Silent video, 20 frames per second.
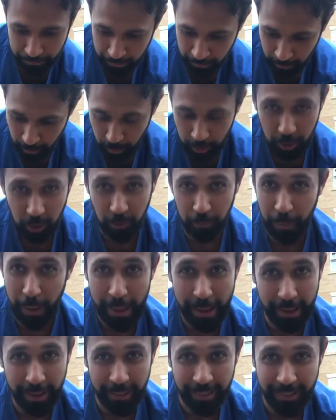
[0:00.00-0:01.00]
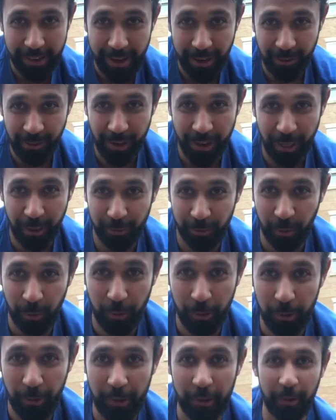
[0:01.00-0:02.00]
We're just playing, literally that's all we're
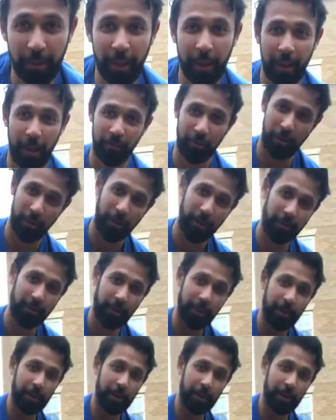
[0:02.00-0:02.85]
doing. Okay, have a go at this.